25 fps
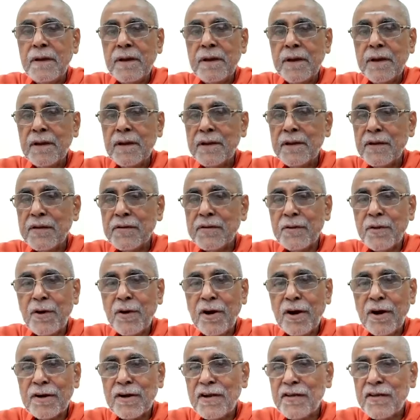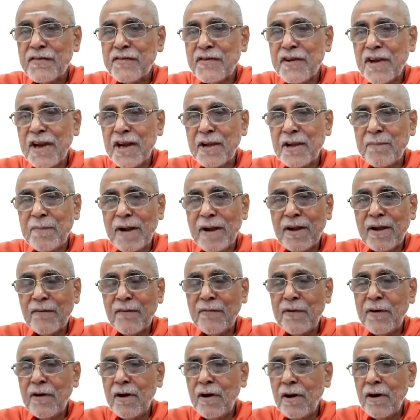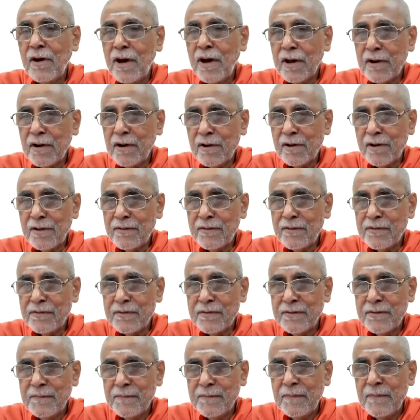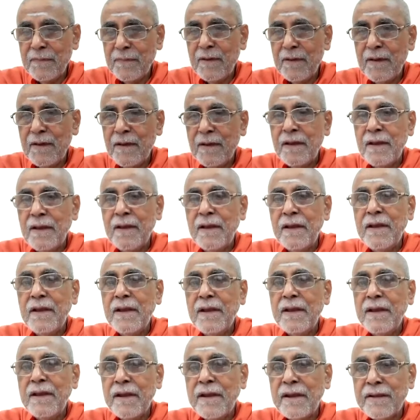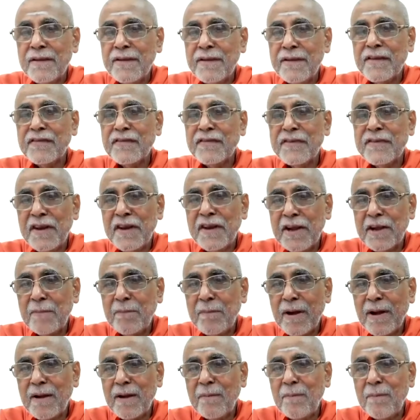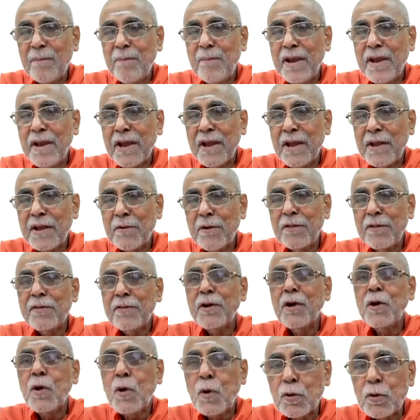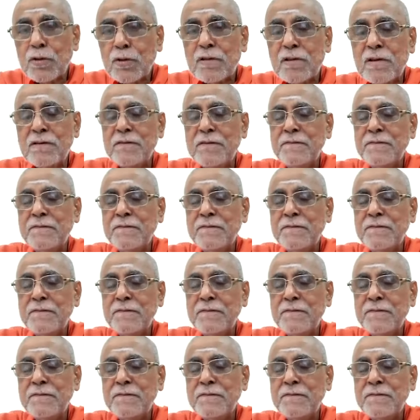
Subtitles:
It is not a statement of arrogance. It is a statement based on the truth.